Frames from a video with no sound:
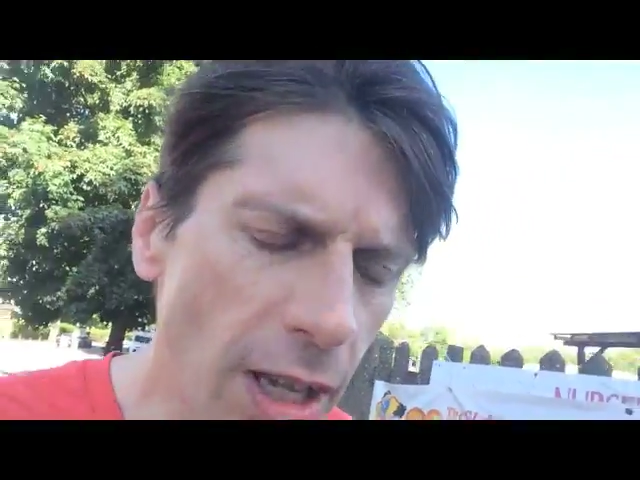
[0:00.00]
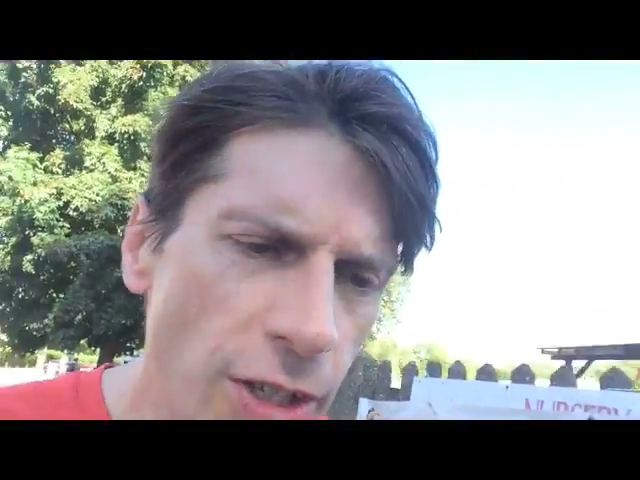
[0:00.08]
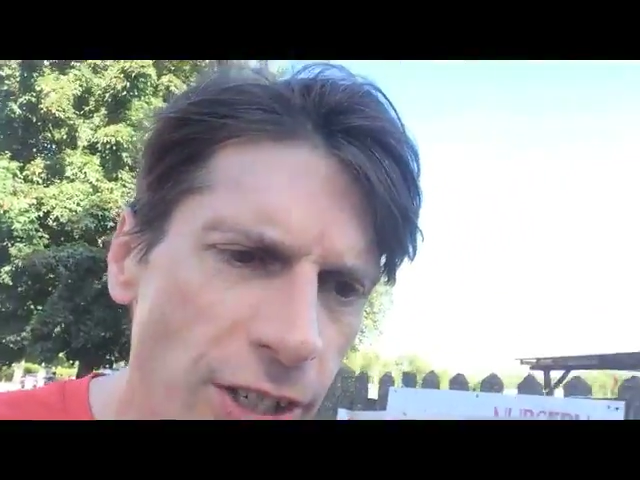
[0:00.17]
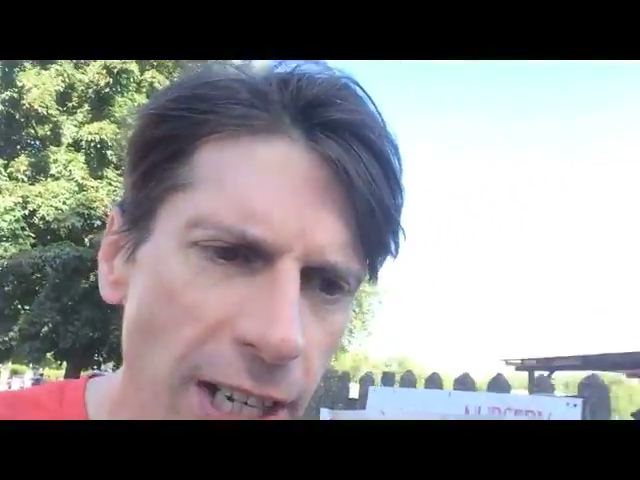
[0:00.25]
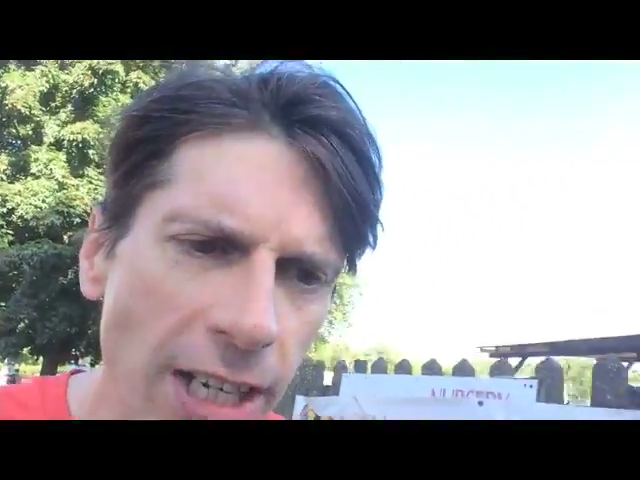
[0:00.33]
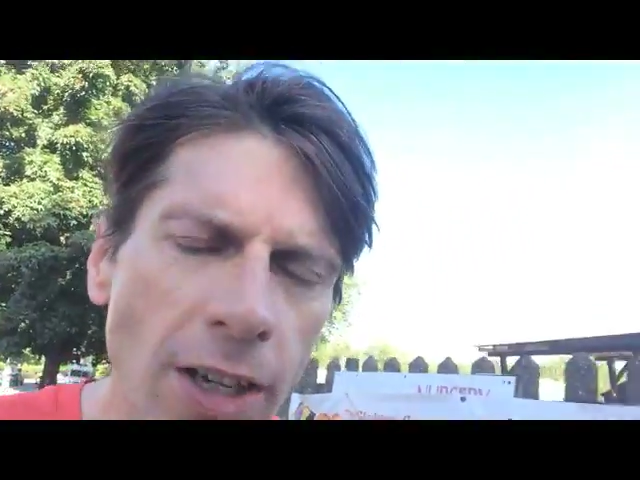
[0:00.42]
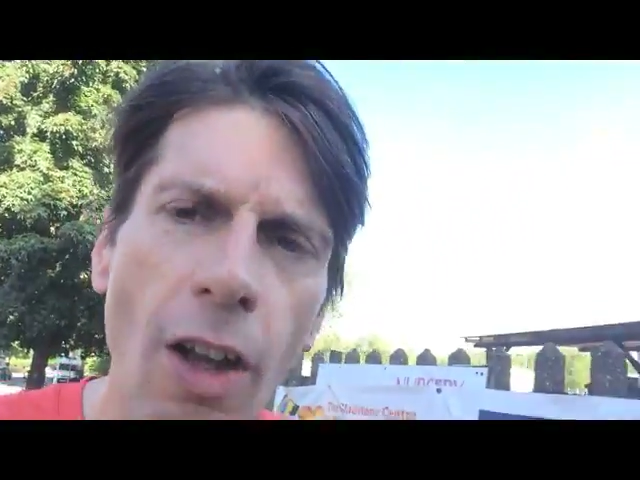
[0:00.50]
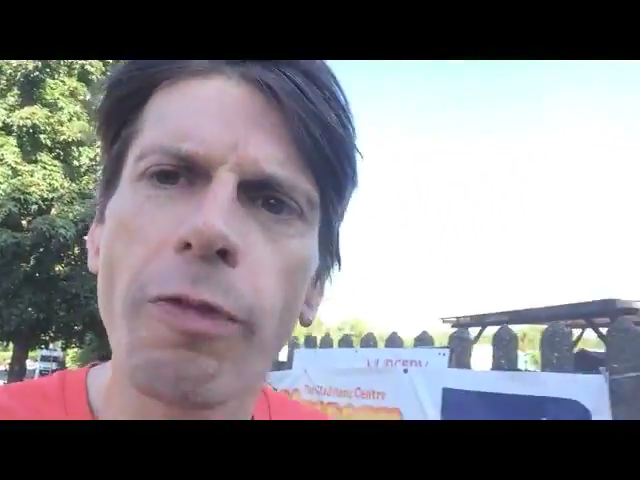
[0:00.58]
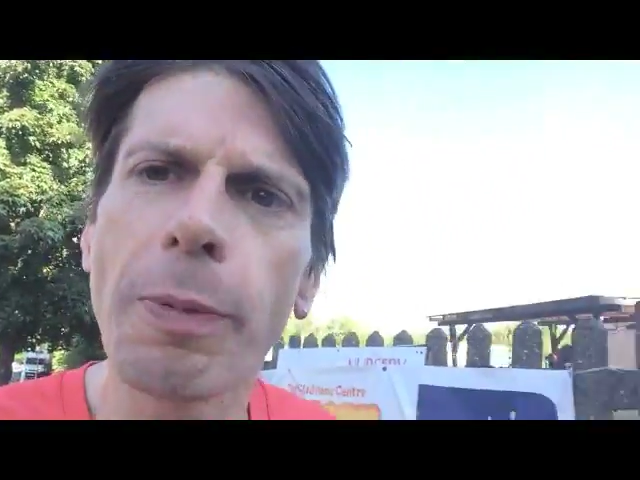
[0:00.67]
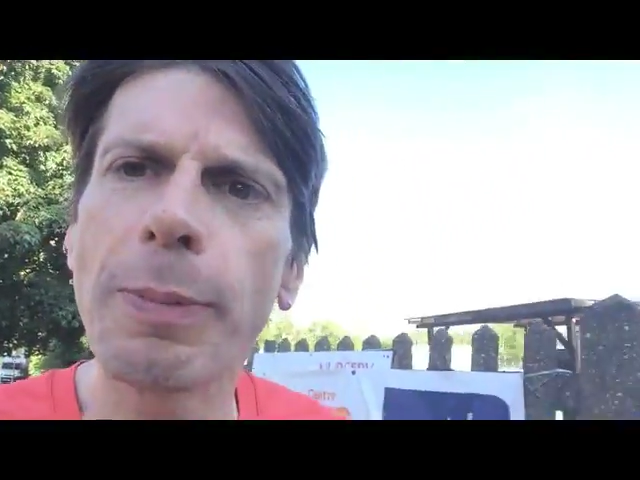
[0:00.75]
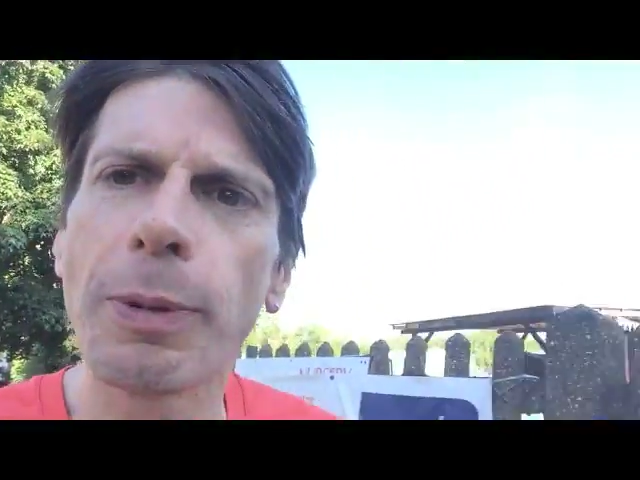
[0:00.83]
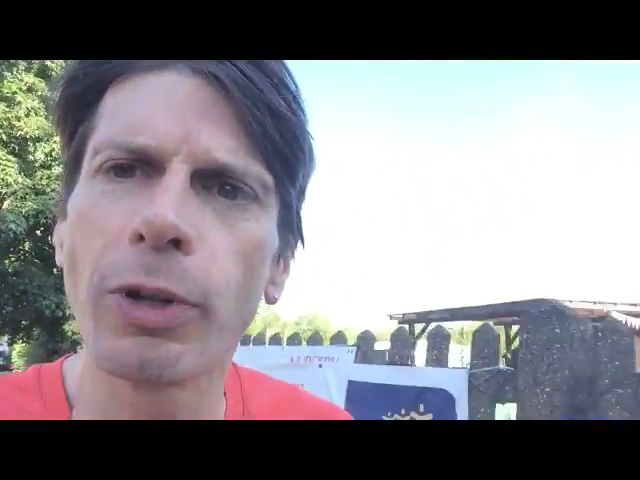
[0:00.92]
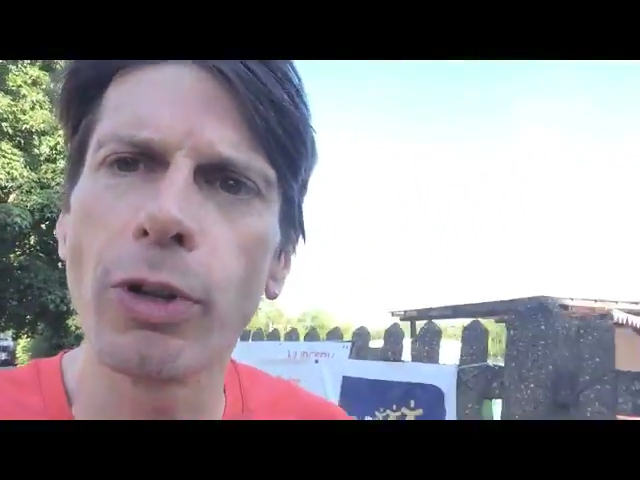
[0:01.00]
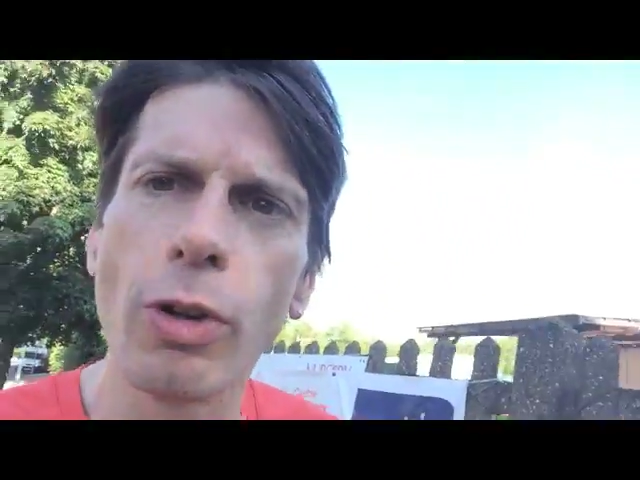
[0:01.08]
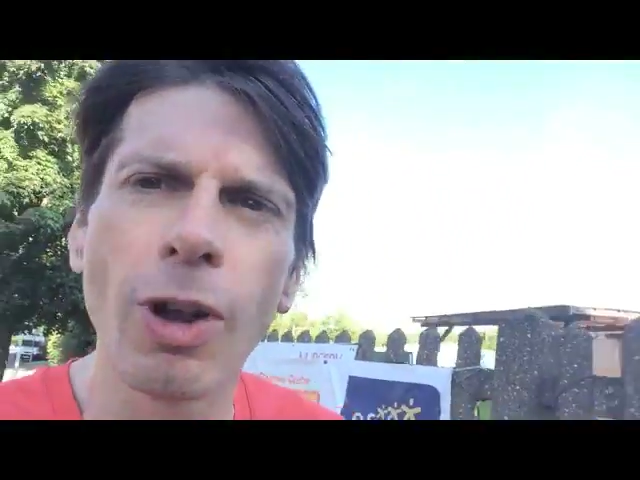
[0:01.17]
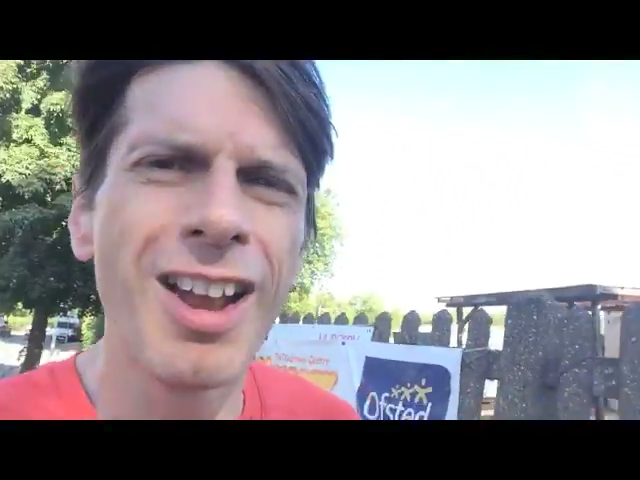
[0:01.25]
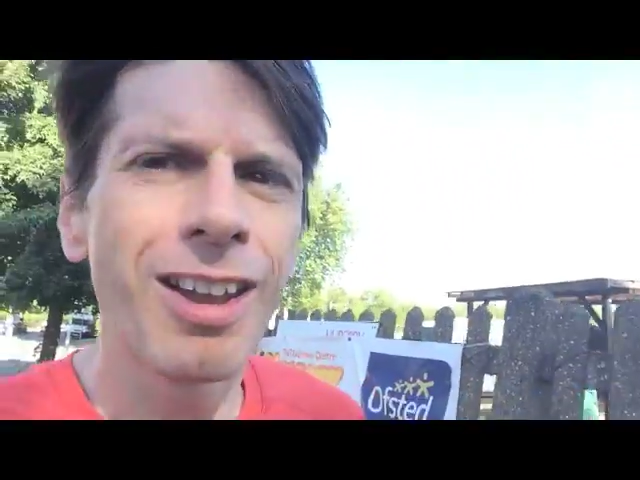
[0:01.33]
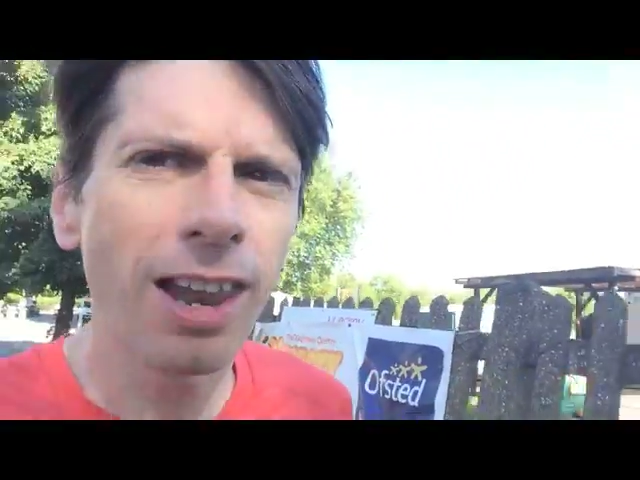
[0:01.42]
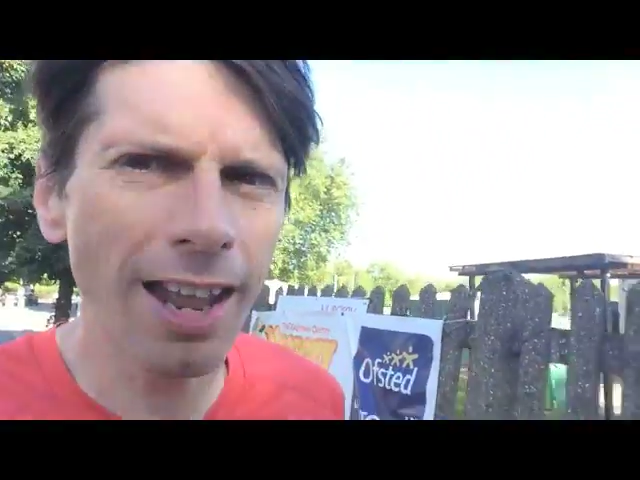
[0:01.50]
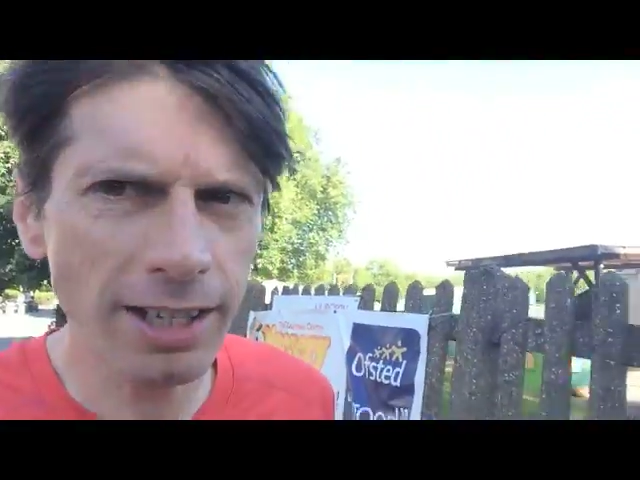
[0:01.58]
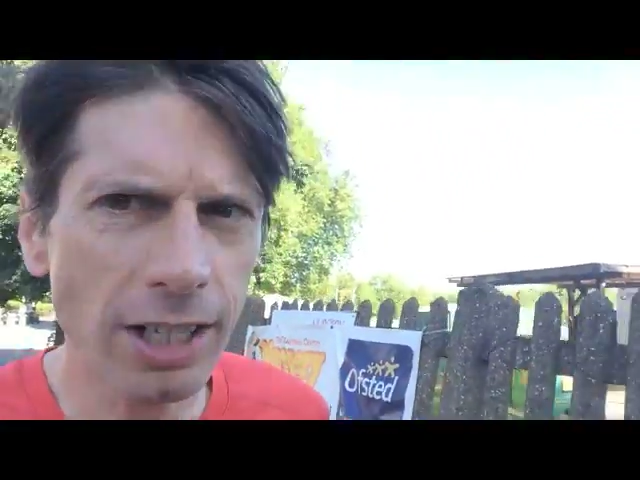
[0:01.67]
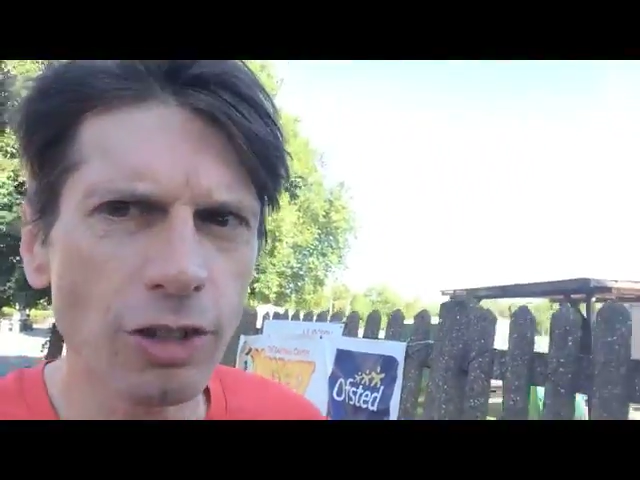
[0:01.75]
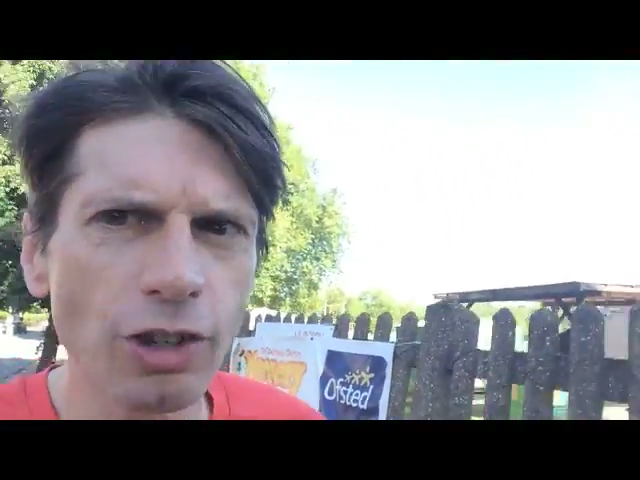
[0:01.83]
scene of people who like to